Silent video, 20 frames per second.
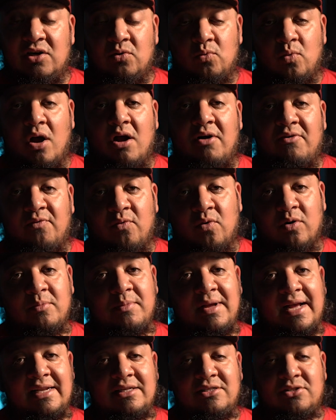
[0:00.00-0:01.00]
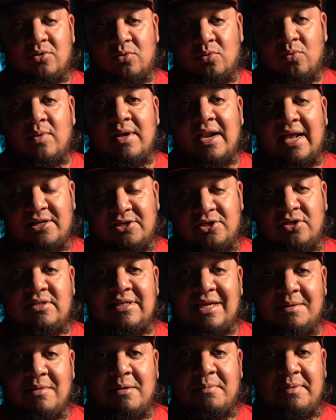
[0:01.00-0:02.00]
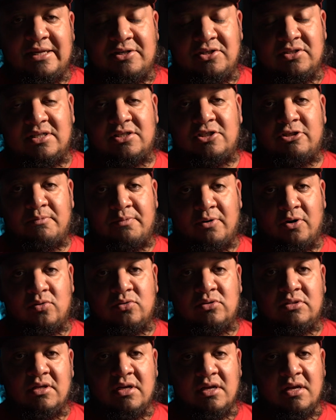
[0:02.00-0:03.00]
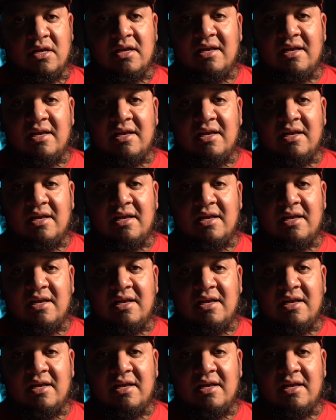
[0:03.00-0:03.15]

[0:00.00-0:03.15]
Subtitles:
in a raw format. So when I do take my pictures into post,